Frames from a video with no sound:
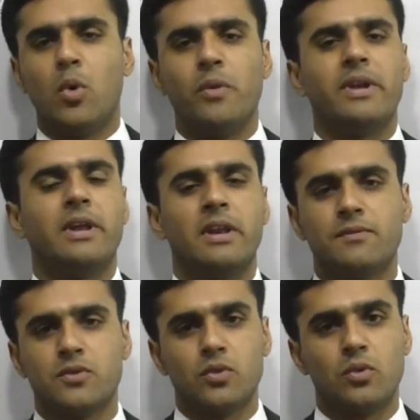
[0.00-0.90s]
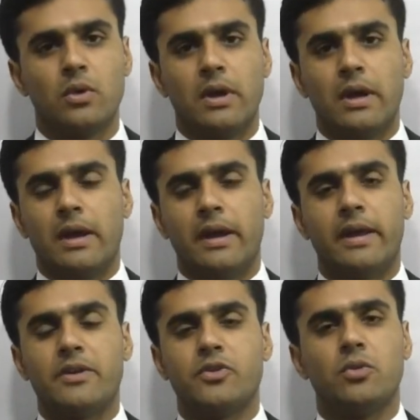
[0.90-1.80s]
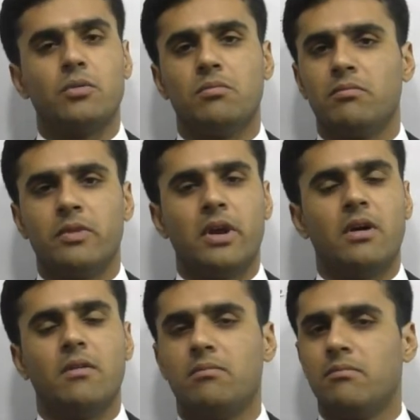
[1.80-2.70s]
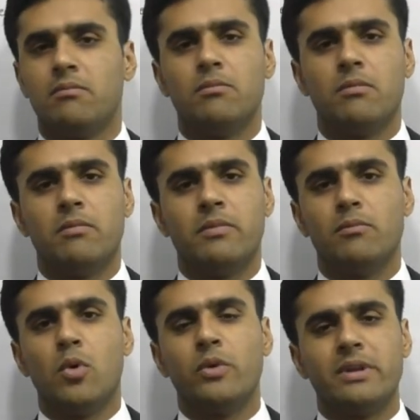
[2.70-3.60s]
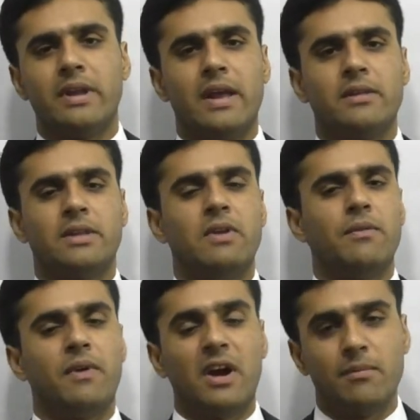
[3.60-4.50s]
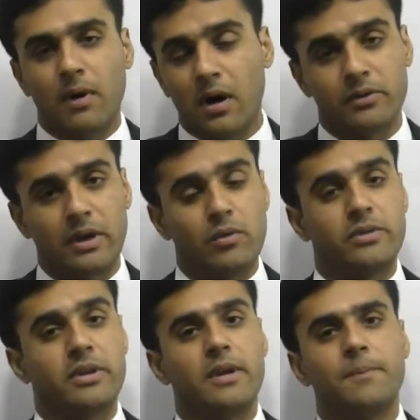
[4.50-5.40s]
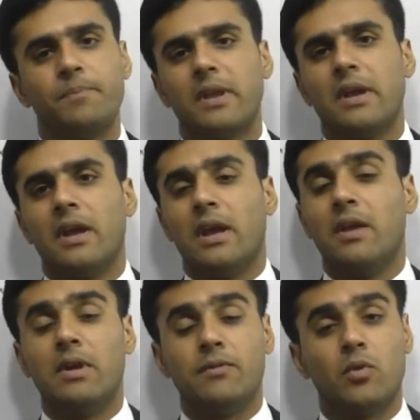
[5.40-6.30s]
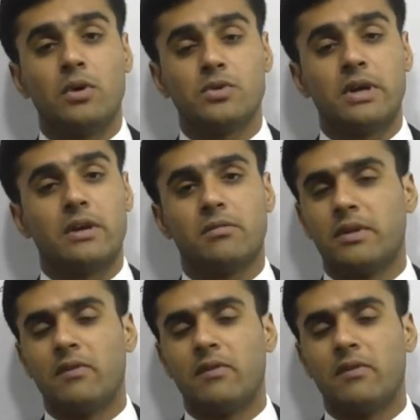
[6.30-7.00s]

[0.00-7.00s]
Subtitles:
more than enough to get you more than 75 marks, I would say. Even if you want to get